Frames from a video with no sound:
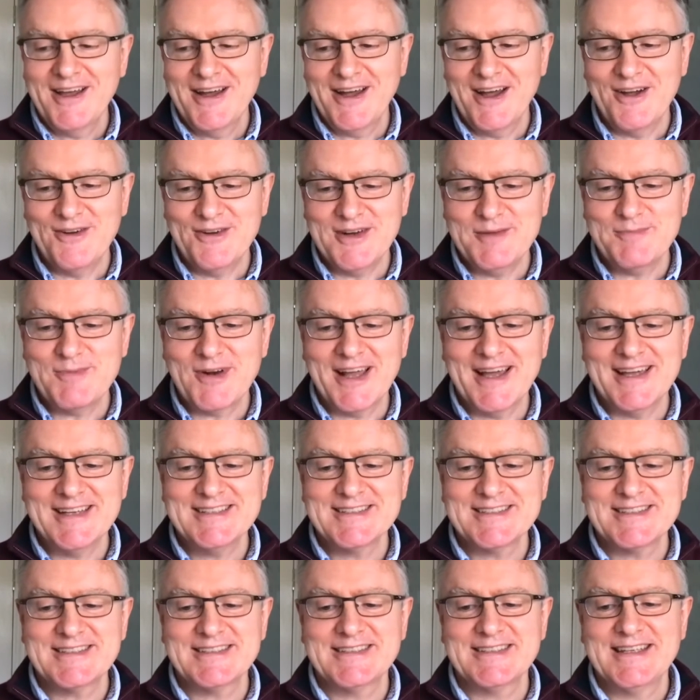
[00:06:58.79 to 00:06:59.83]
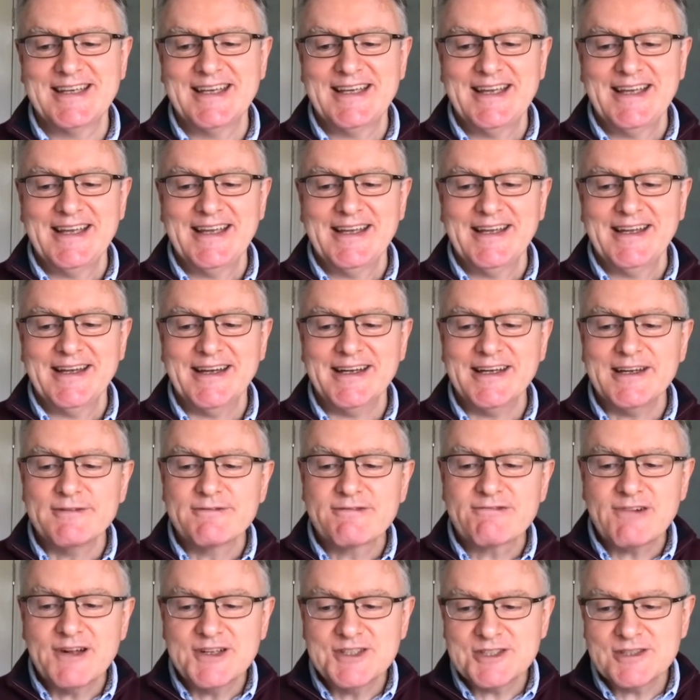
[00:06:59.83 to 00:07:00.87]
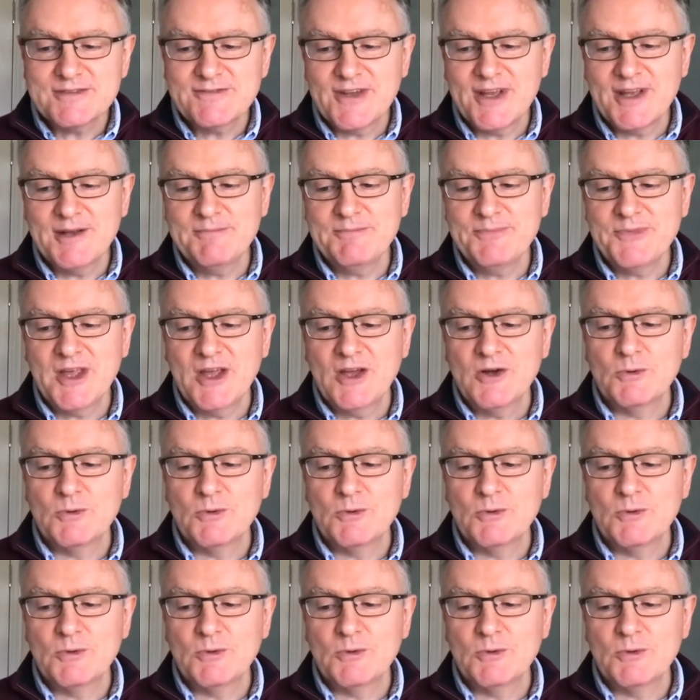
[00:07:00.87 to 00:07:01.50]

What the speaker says: holy place. And in front of him